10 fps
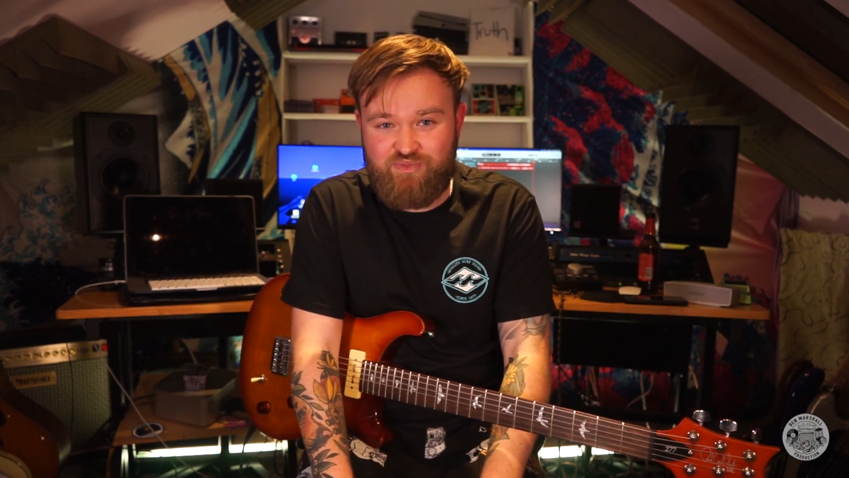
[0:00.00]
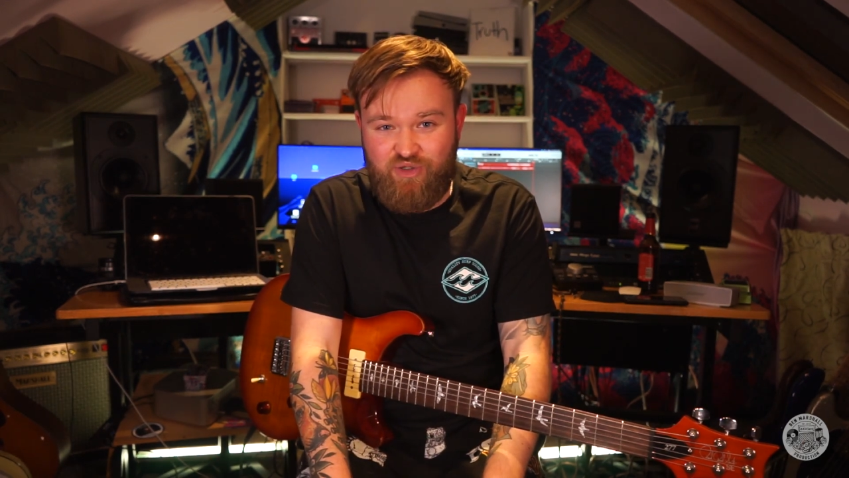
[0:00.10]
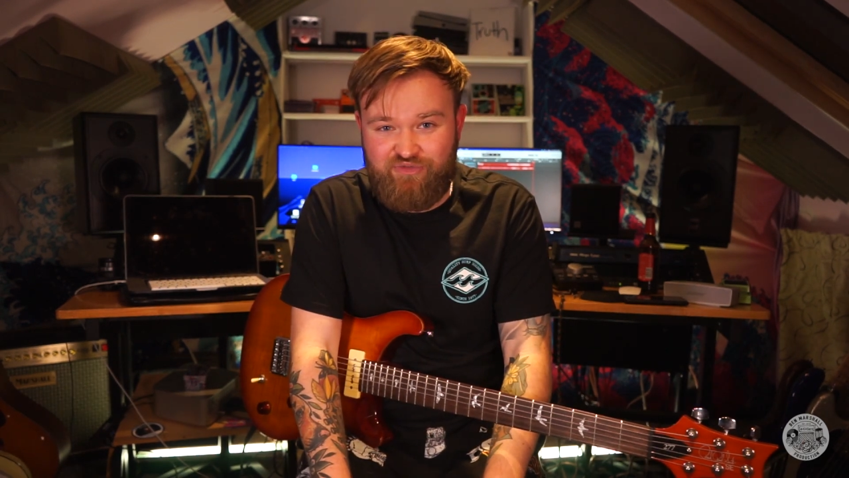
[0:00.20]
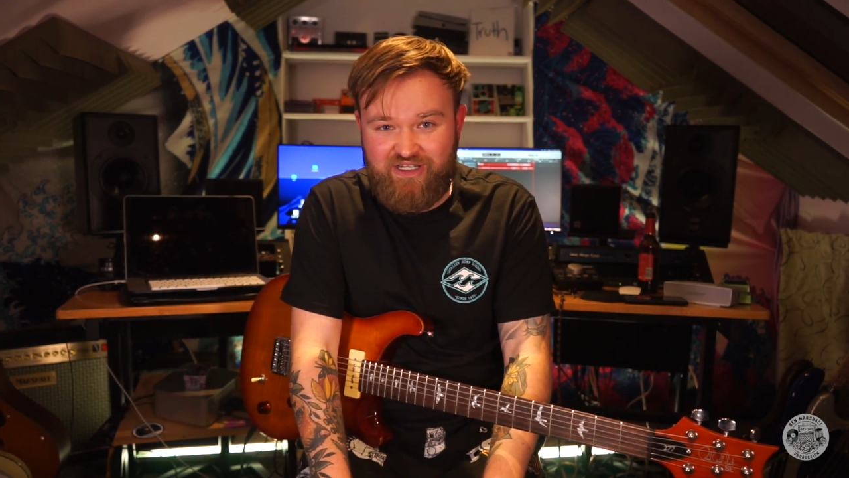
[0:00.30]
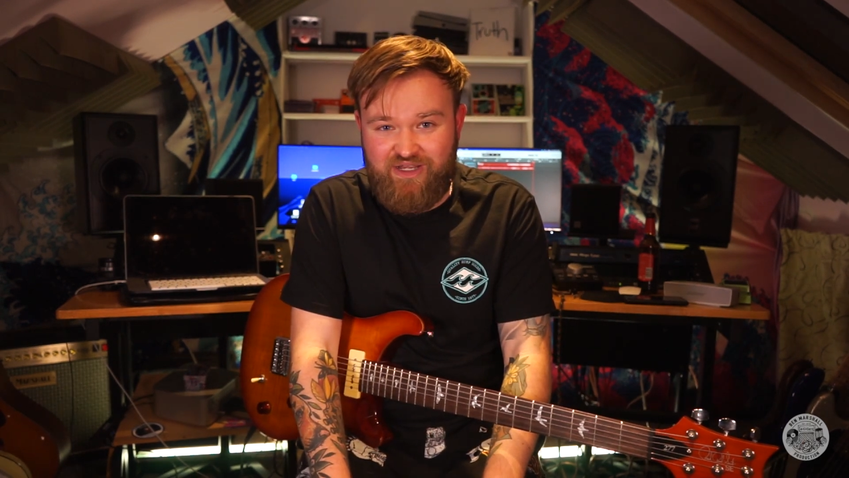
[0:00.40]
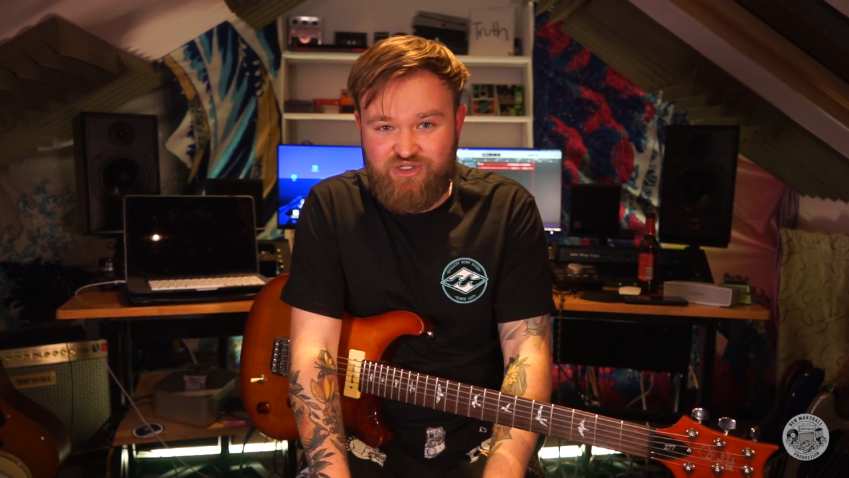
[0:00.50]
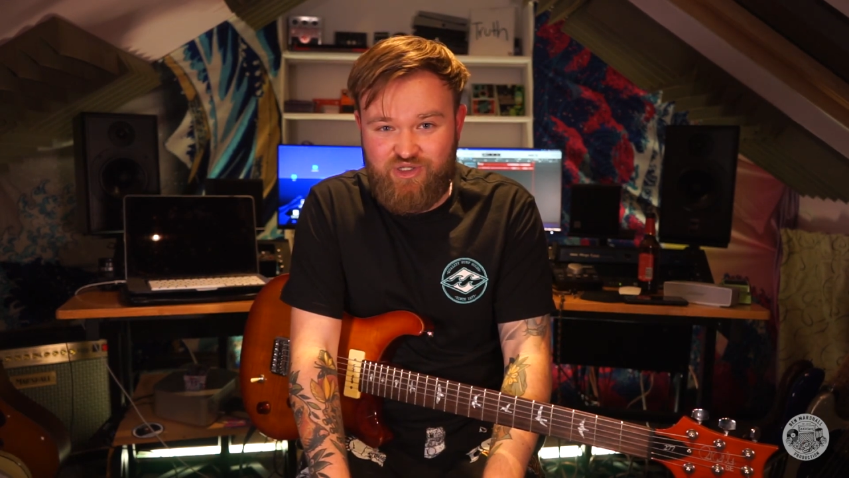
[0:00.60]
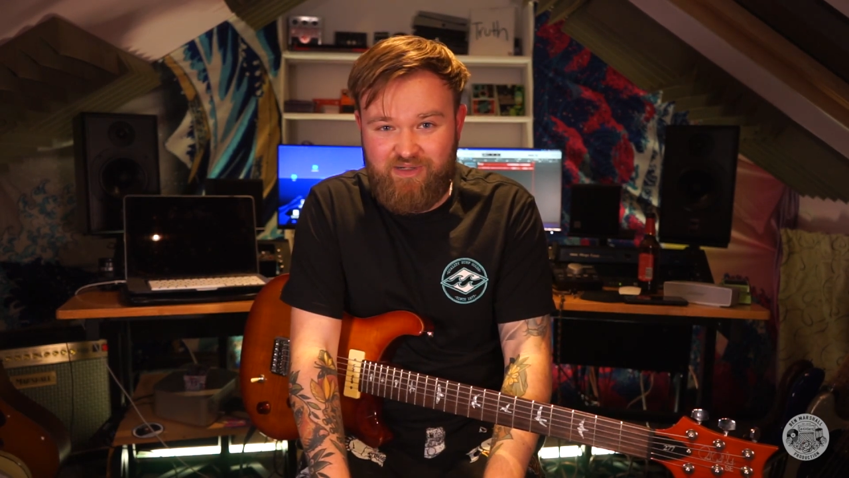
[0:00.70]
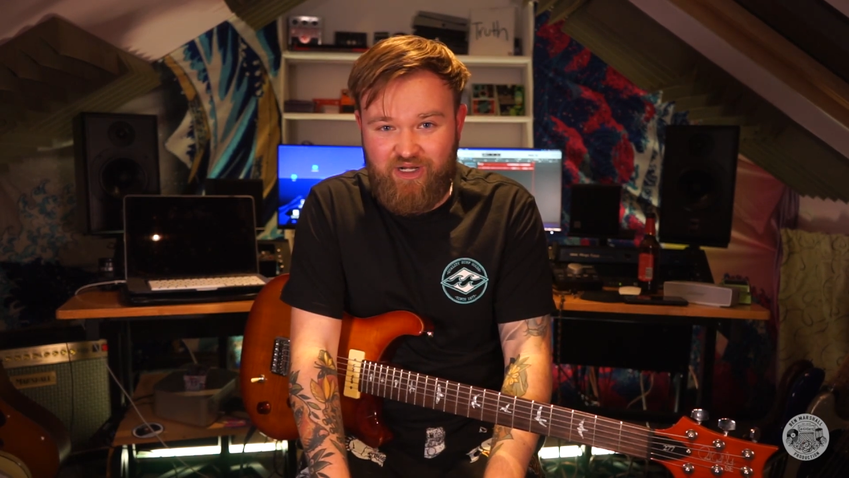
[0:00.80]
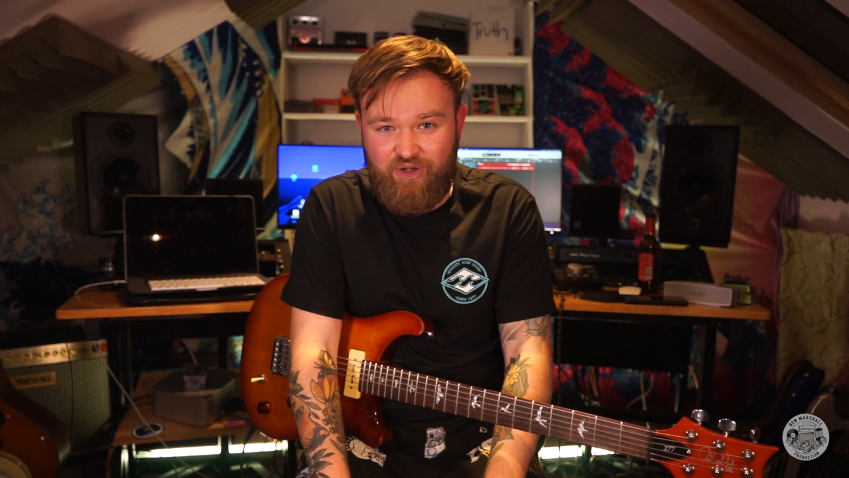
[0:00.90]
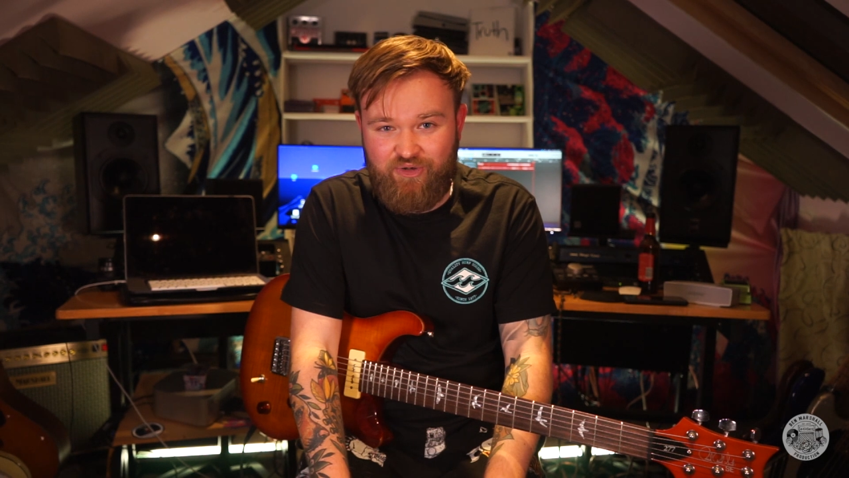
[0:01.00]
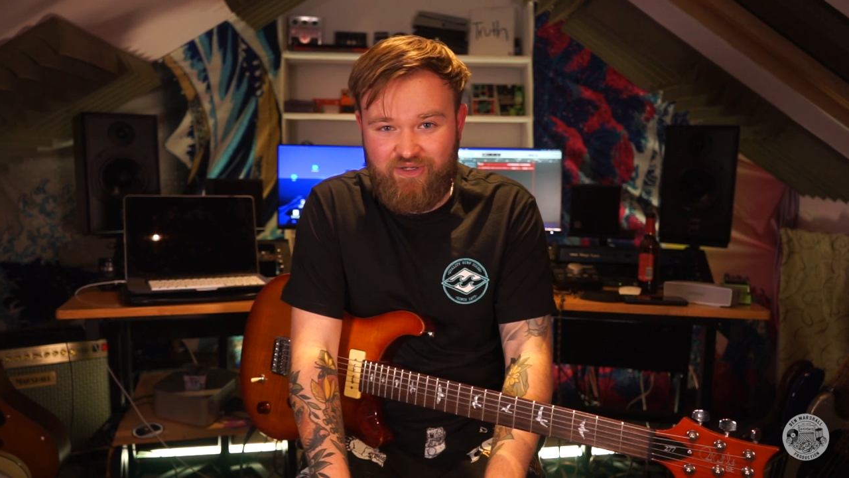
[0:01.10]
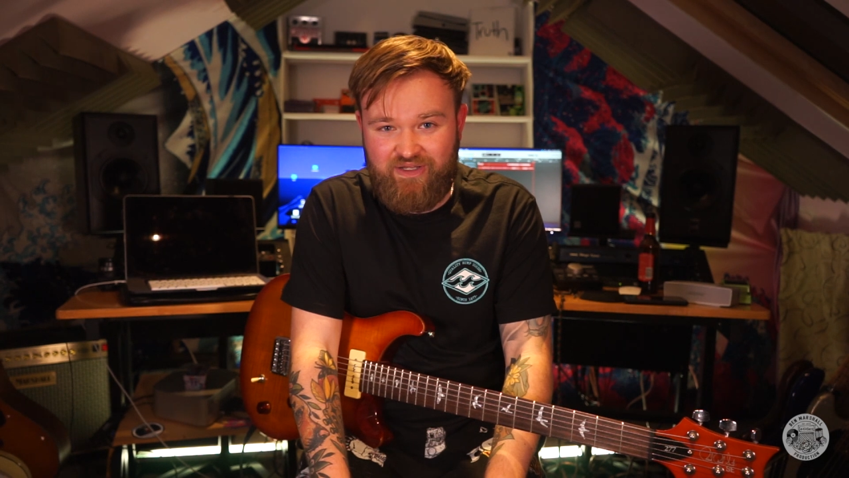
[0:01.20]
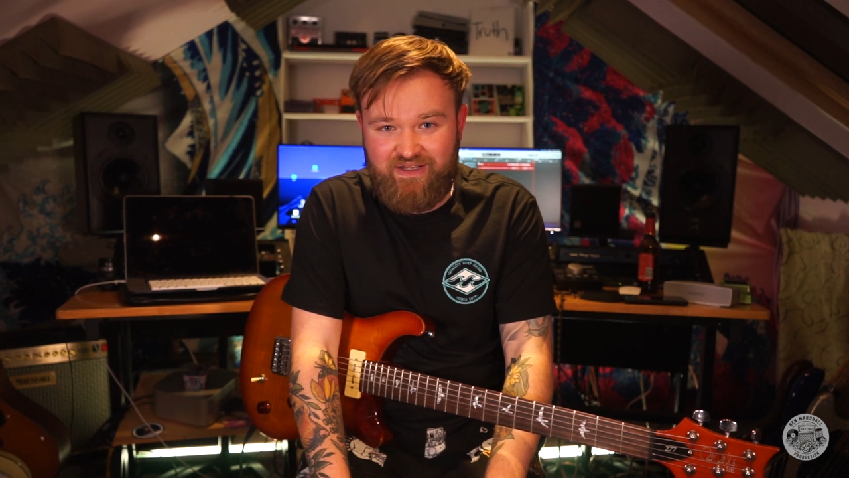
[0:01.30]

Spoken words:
more videos coming along